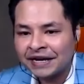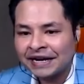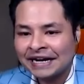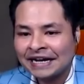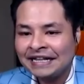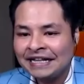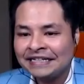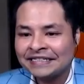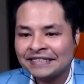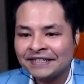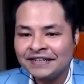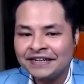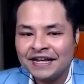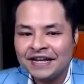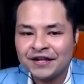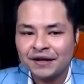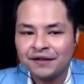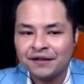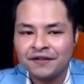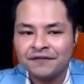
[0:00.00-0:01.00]
concern
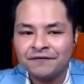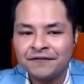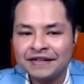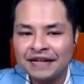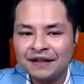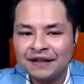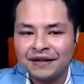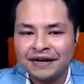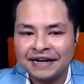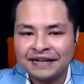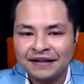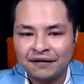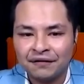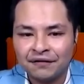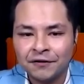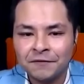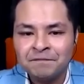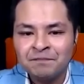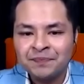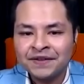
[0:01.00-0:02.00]
each other's feelings and ideas.
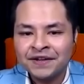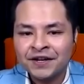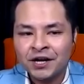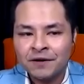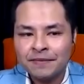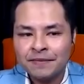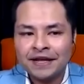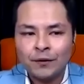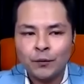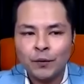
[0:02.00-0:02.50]
So communicate